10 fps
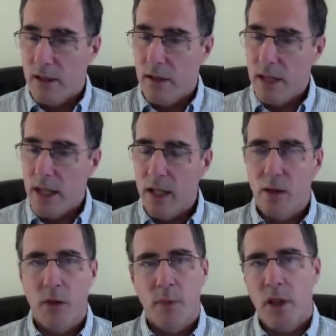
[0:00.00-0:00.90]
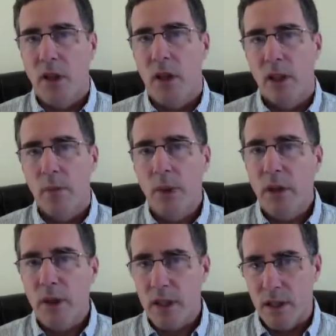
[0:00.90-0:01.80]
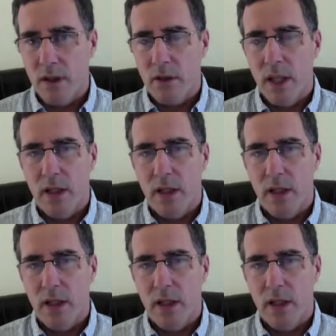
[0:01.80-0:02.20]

The second group are called empiricists, right?